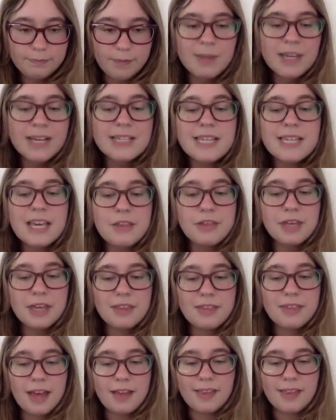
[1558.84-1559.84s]
because I
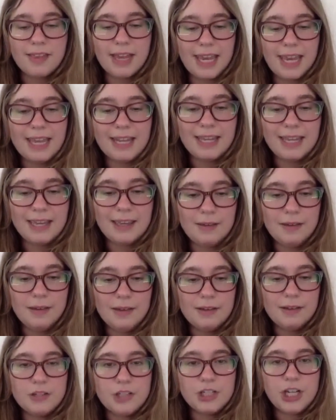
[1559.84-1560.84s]
think that like any
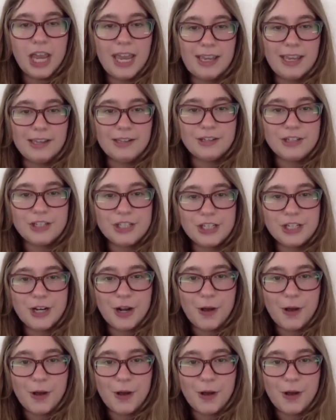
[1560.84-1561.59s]
change, you